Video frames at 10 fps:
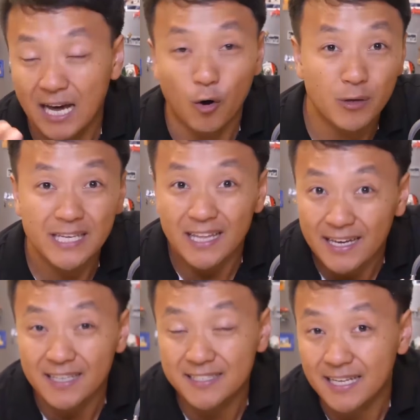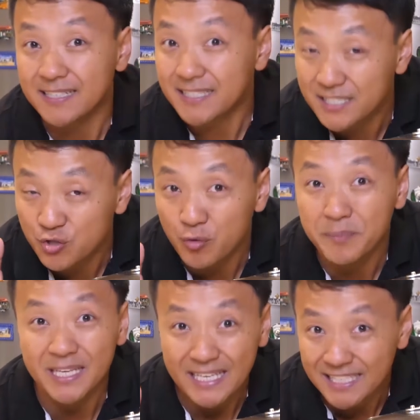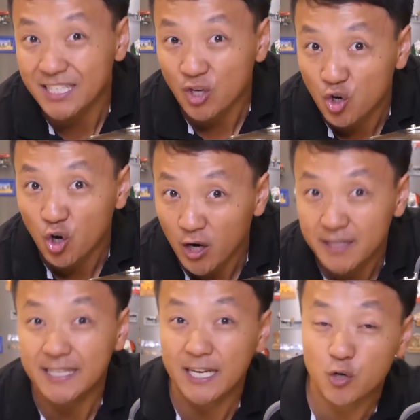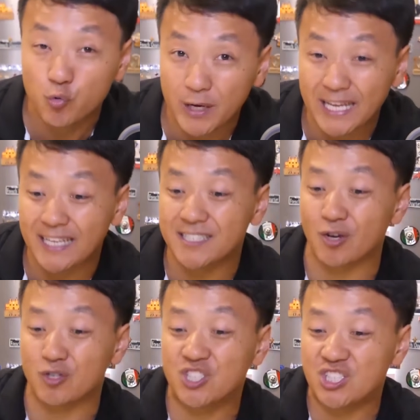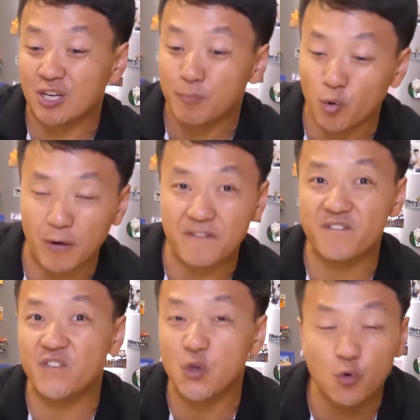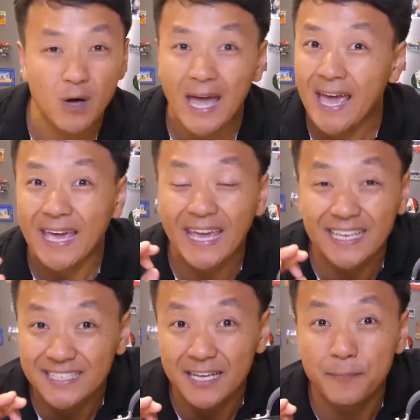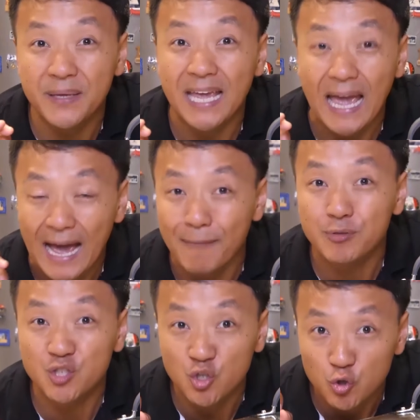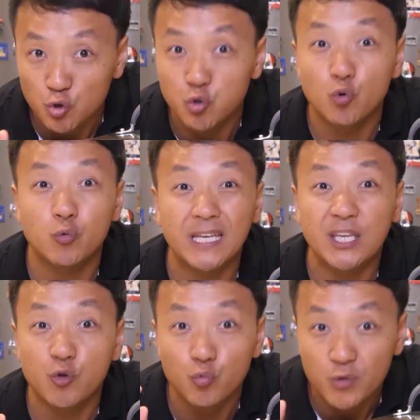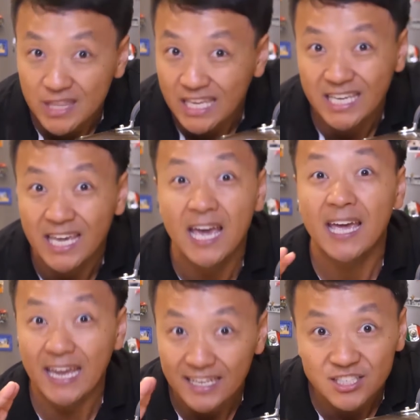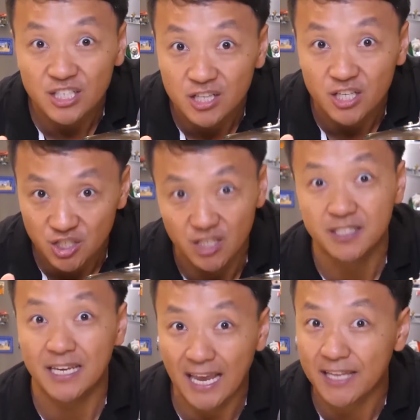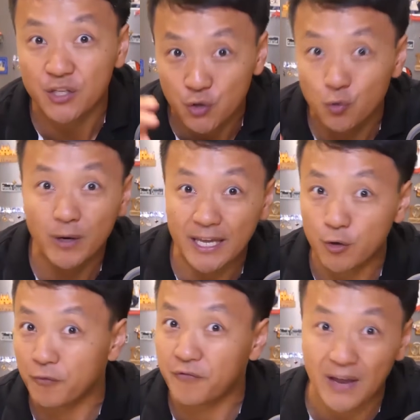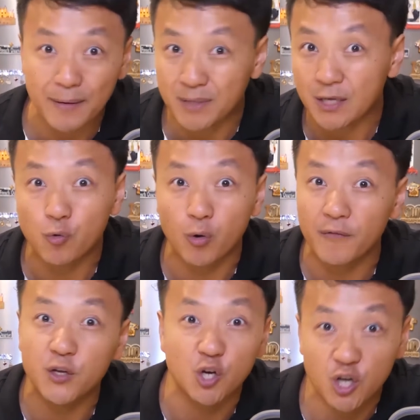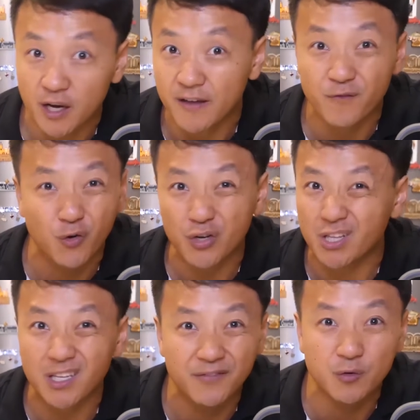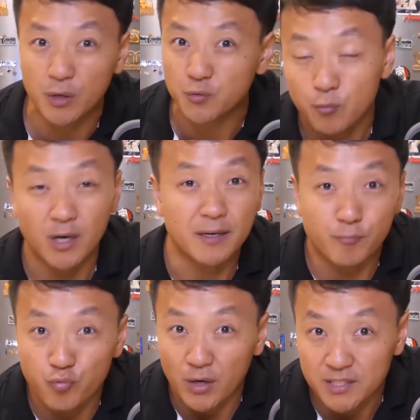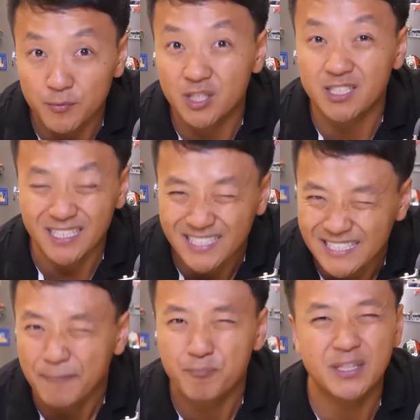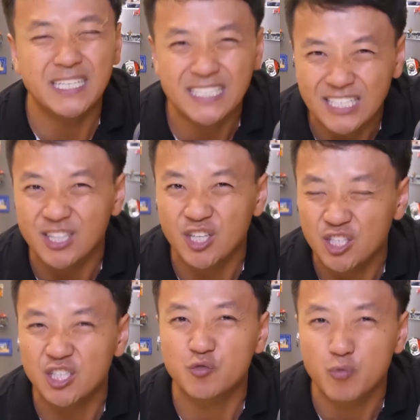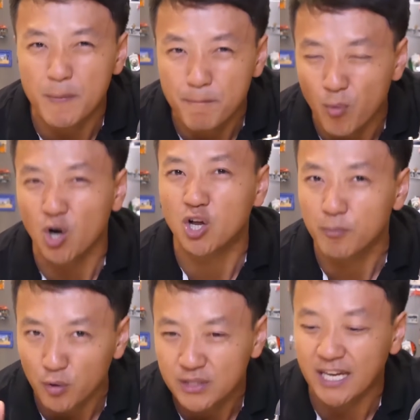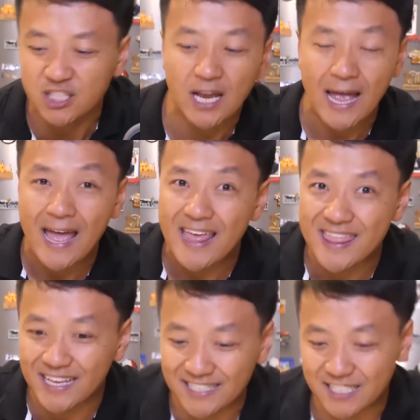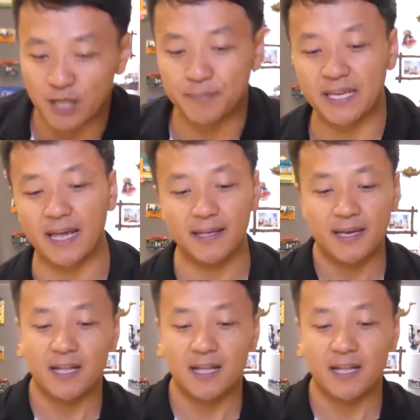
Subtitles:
Not only, like I said, it's extremely easy to cook, the ingredients are simple and few, it's gonna be absolutely unique and delicious. And you and your family, whoever you're cooking for, your loved ones, you want to impress them with just a simply delicious, remarkable dish, this is gonna be it.